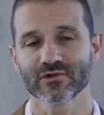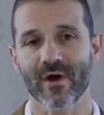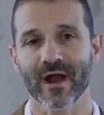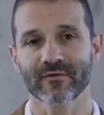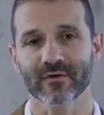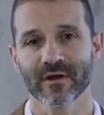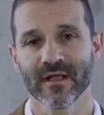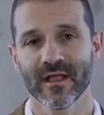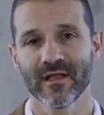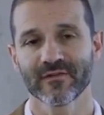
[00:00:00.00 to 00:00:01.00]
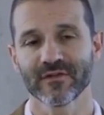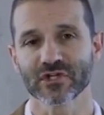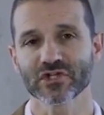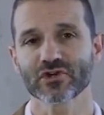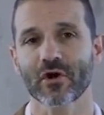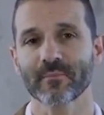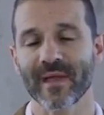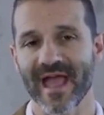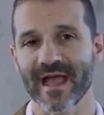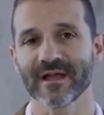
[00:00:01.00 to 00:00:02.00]
driver, is the
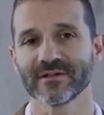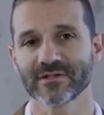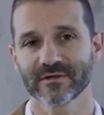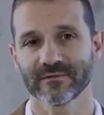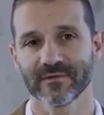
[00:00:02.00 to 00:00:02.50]
sharp edge.